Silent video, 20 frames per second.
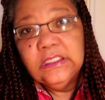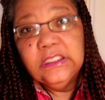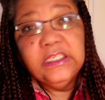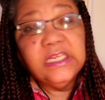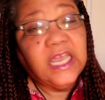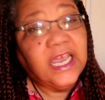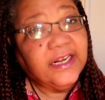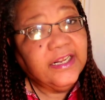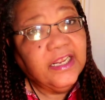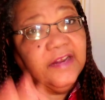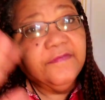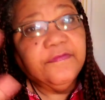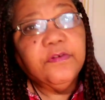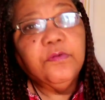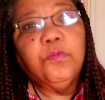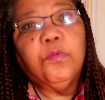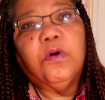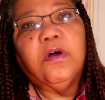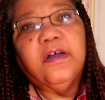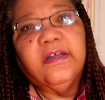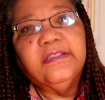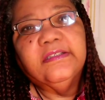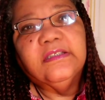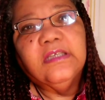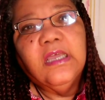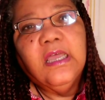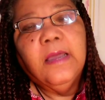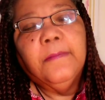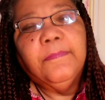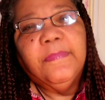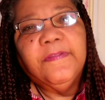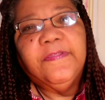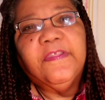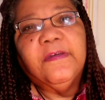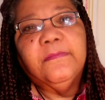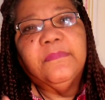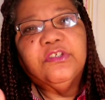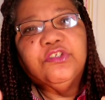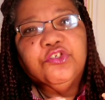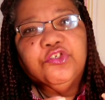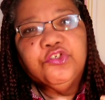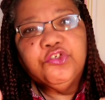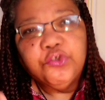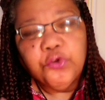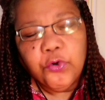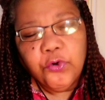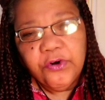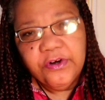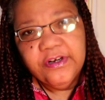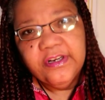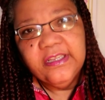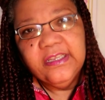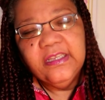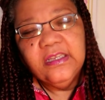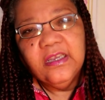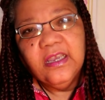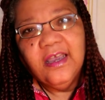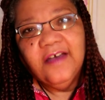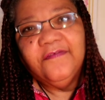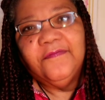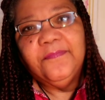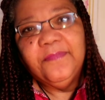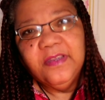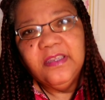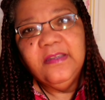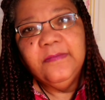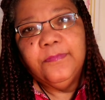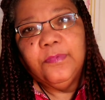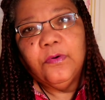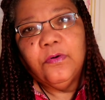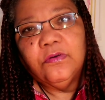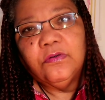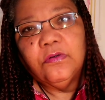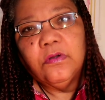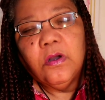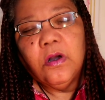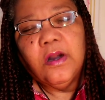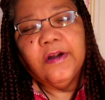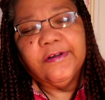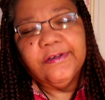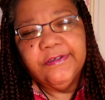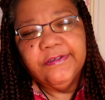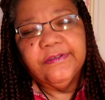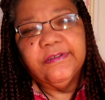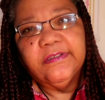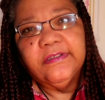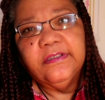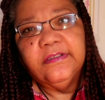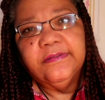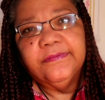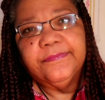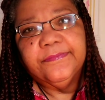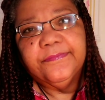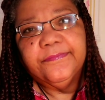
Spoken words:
Not everyone, but the majority of people are good.